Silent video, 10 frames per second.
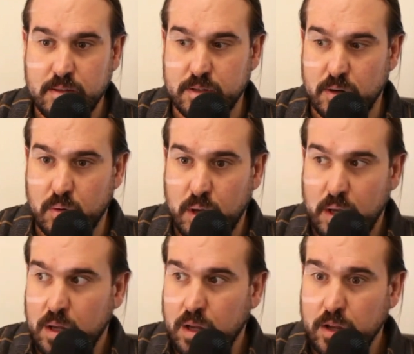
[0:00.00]
So
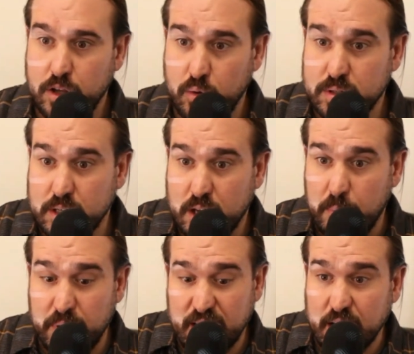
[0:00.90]
you as a
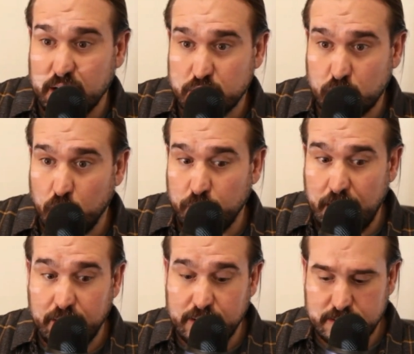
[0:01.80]
company can control
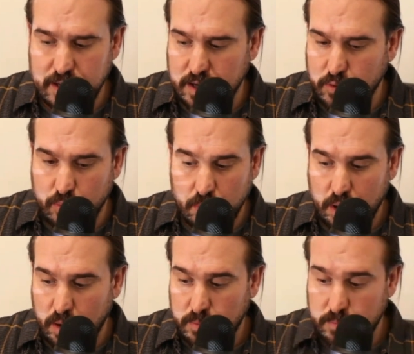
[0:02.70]
that. Let's say you